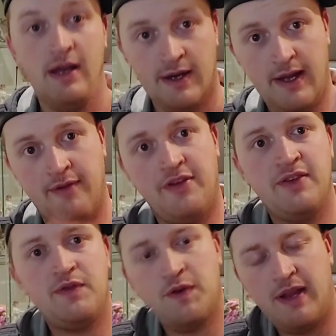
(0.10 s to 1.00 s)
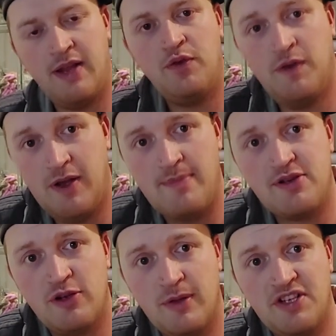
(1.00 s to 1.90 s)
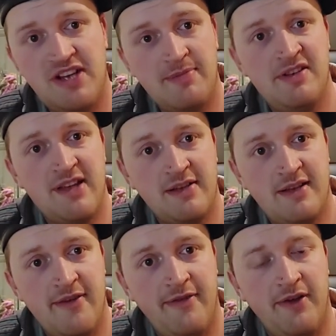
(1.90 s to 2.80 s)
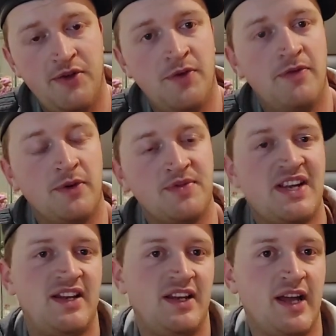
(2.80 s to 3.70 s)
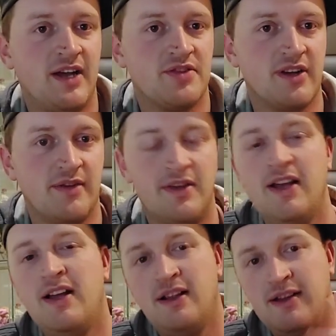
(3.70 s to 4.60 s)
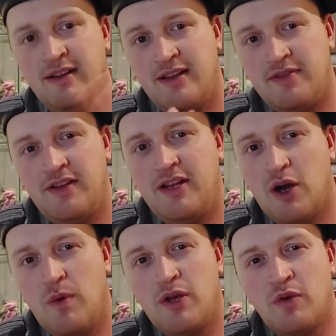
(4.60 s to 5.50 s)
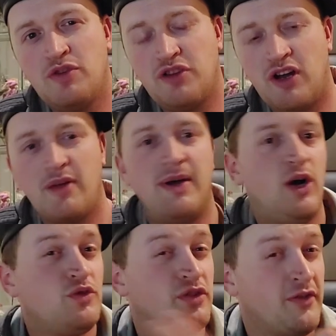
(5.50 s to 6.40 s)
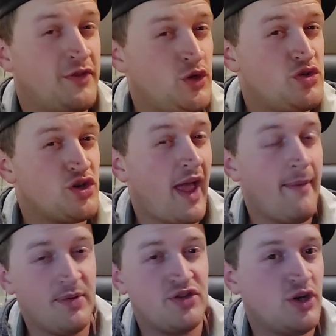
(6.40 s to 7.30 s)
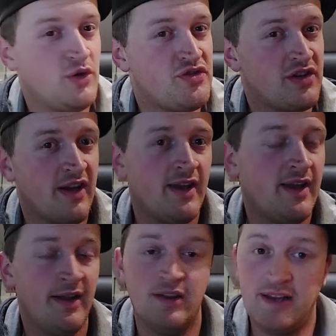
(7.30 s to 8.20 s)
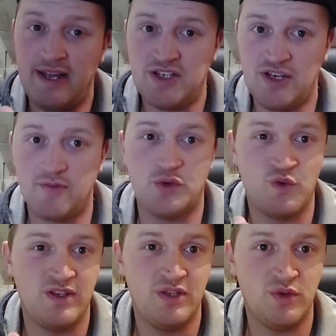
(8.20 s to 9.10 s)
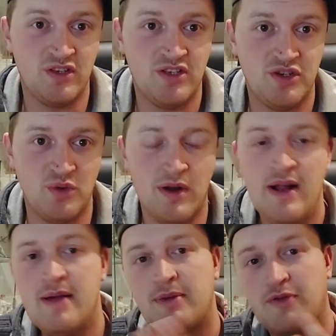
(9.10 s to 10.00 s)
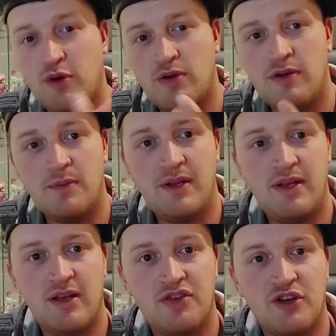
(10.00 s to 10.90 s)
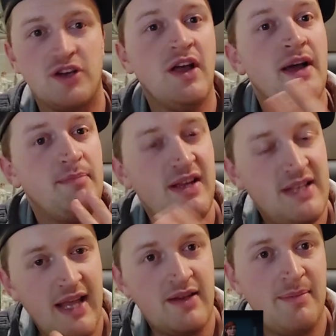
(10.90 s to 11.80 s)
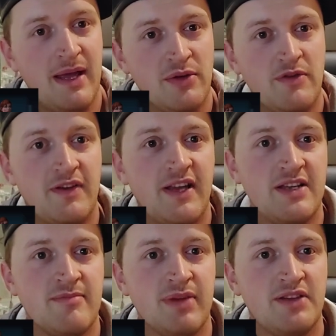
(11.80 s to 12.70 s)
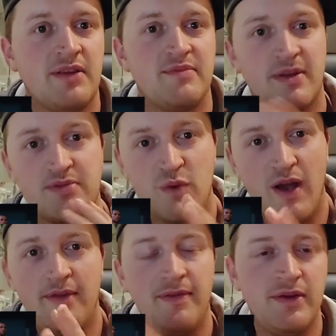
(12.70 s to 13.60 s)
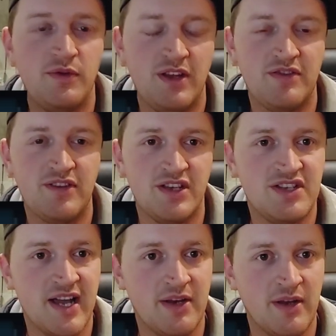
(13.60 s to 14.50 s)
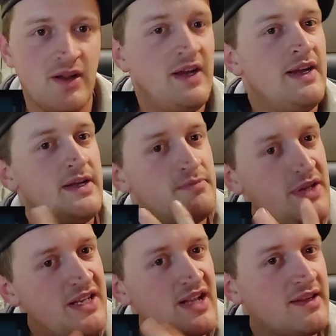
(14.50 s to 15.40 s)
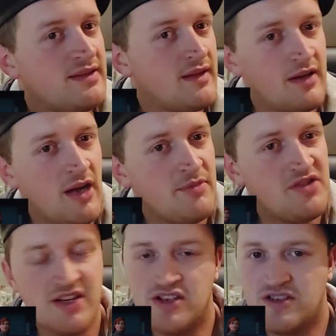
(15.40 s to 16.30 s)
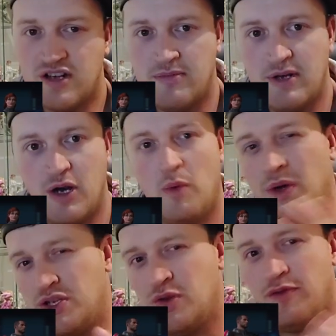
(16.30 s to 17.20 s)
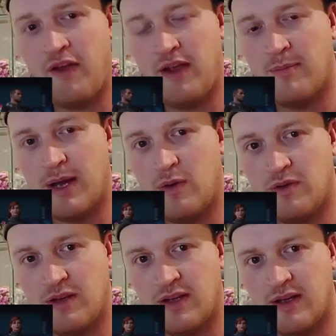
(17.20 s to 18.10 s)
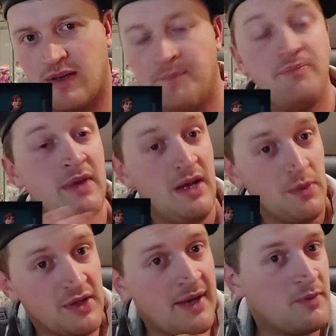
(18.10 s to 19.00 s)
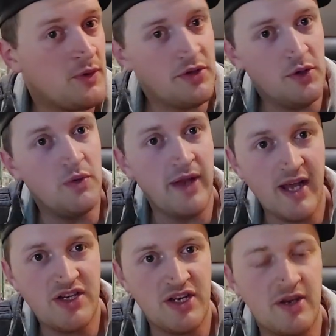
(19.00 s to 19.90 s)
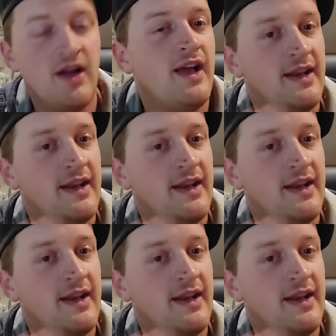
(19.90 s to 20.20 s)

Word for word: Hi and thanks for tuning in to a new episode about the Japanese SDF uh, eh, uniform Sainik Airsoft. In this video we're going to talk about the future episodes uh, in next year for 2022. But before we uh, start, please hit the bell notification button, subscribe to this channel. Please let the comment sections down below what you think about what I'm going to do next year.